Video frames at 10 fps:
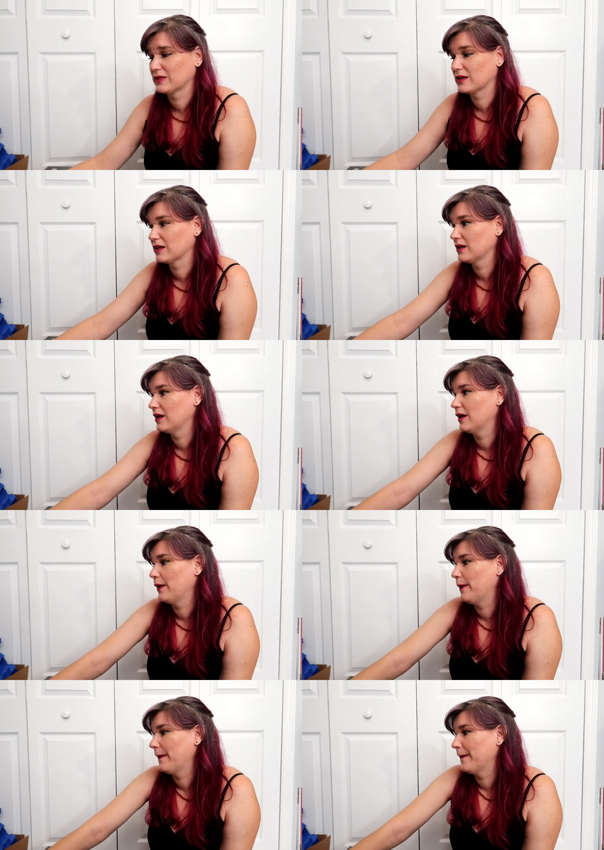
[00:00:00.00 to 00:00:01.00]

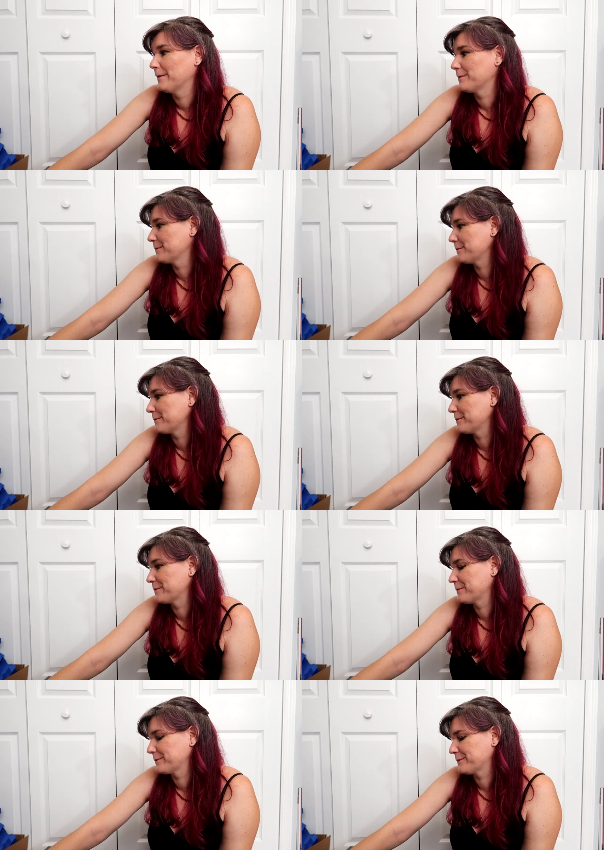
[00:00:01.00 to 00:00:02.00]

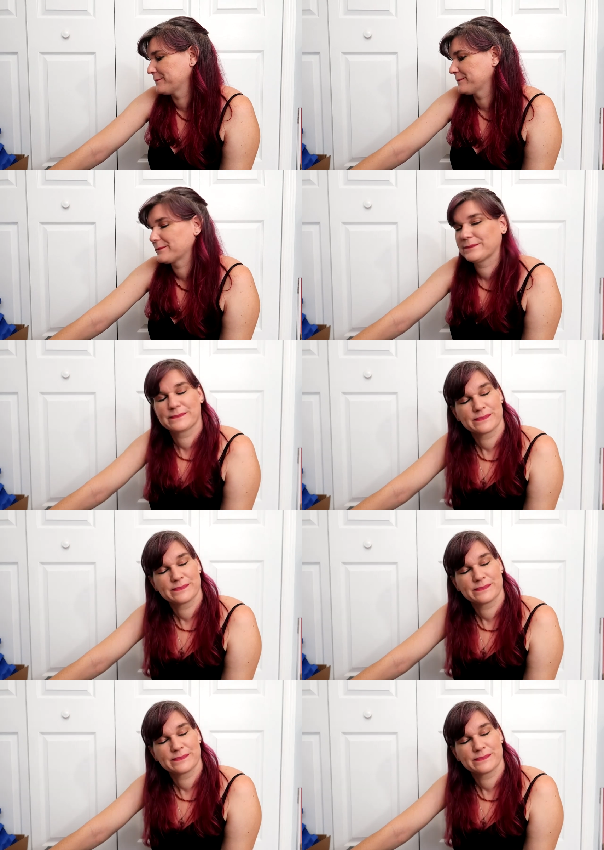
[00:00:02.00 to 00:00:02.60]
[no speech]